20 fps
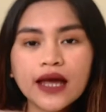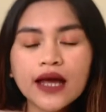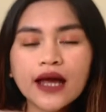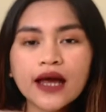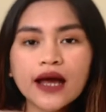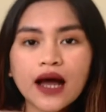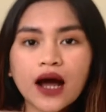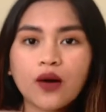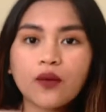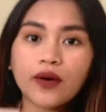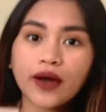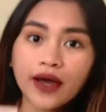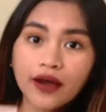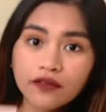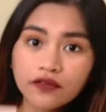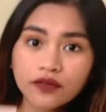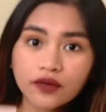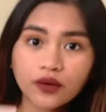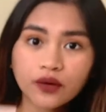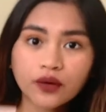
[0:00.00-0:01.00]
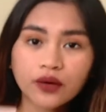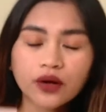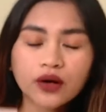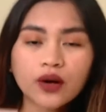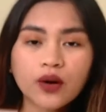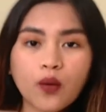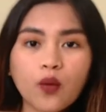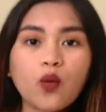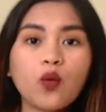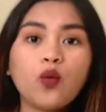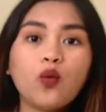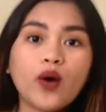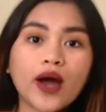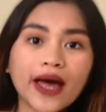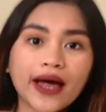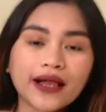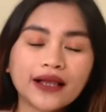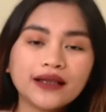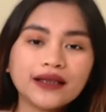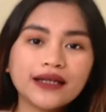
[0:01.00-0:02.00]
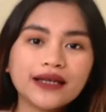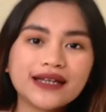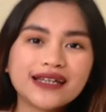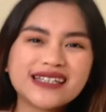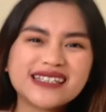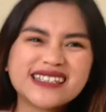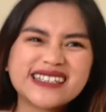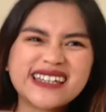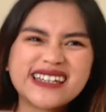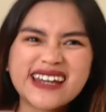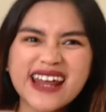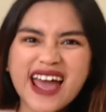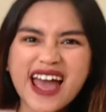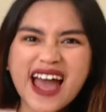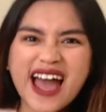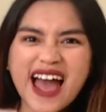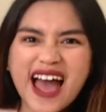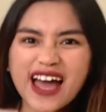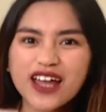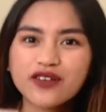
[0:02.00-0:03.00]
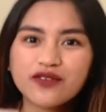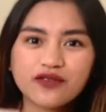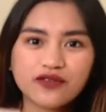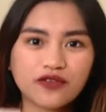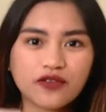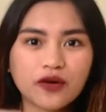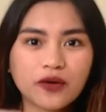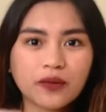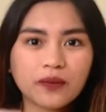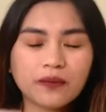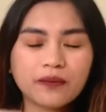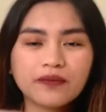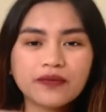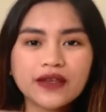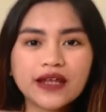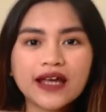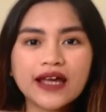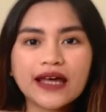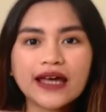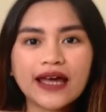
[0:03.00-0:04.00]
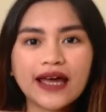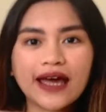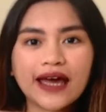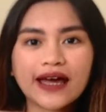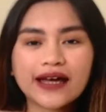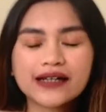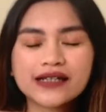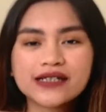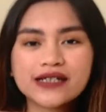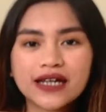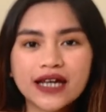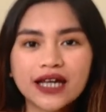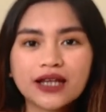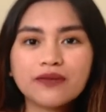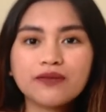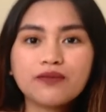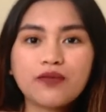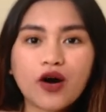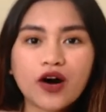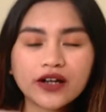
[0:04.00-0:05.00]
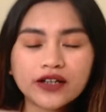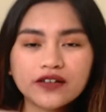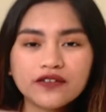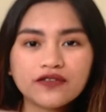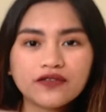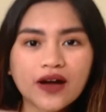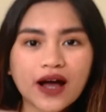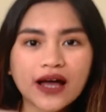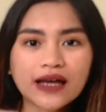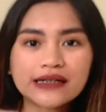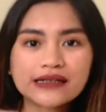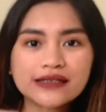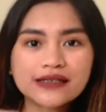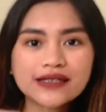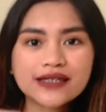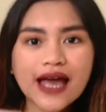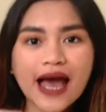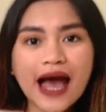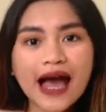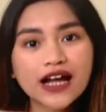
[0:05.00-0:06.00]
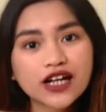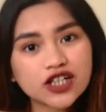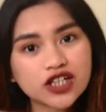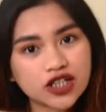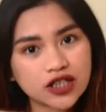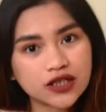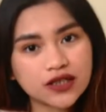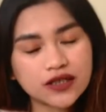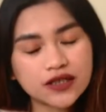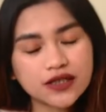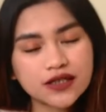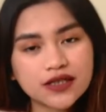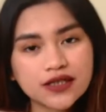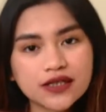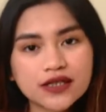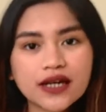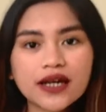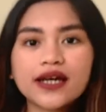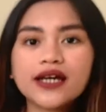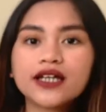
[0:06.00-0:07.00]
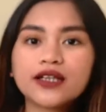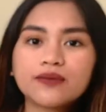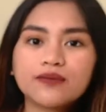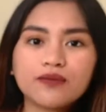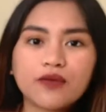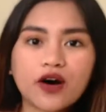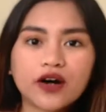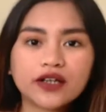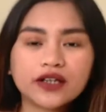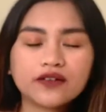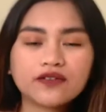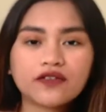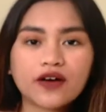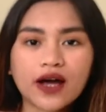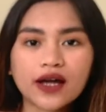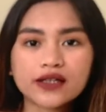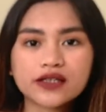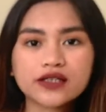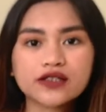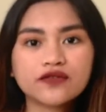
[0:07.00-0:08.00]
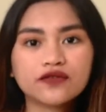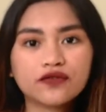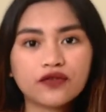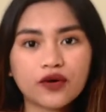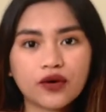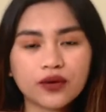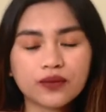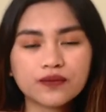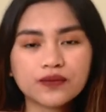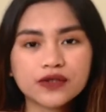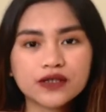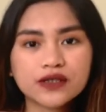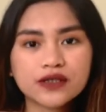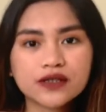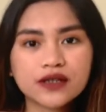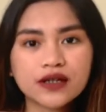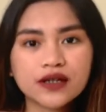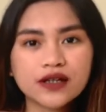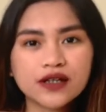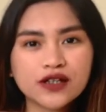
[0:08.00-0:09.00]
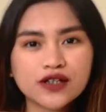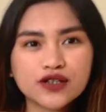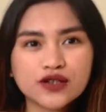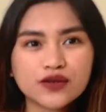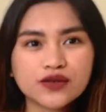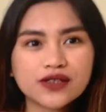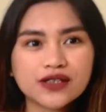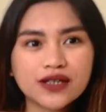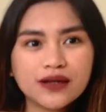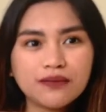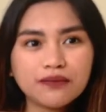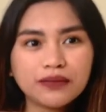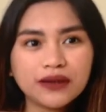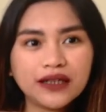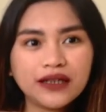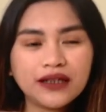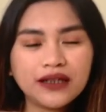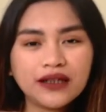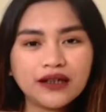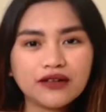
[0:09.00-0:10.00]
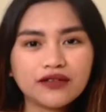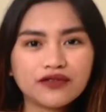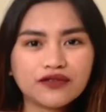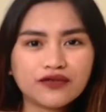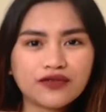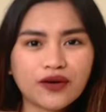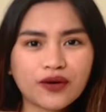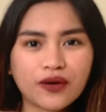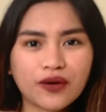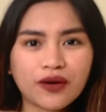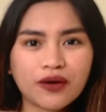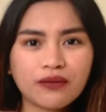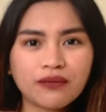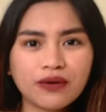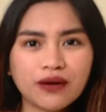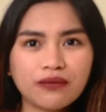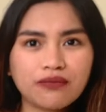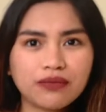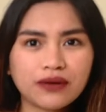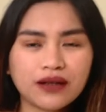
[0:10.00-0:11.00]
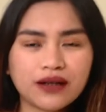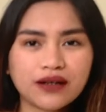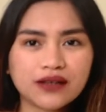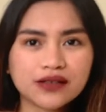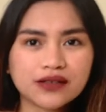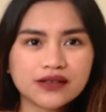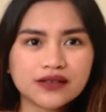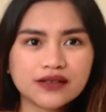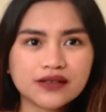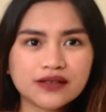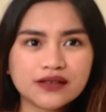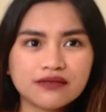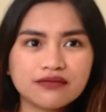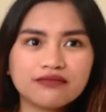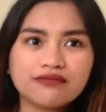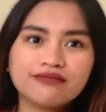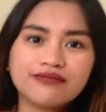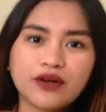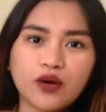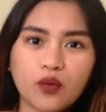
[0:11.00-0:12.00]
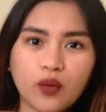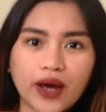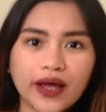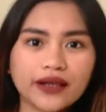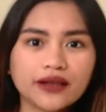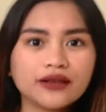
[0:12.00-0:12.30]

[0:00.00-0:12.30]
However, well is an adverb and it modifies actions. It modifies verbs. So simply verb plus well.